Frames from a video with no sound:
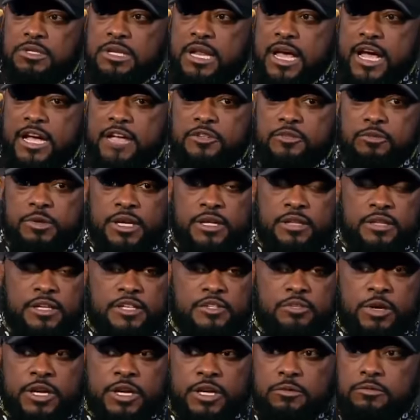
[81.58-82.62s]
week was last
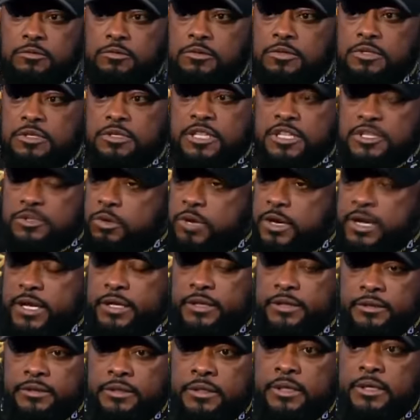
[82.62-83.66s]
week, this week was this
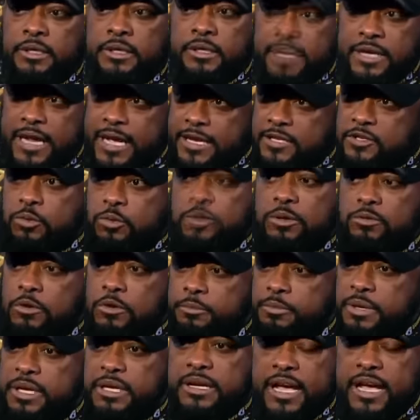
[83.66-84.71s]
week, next
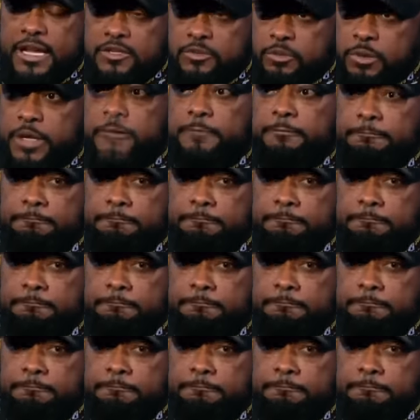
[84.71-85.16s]
week will be next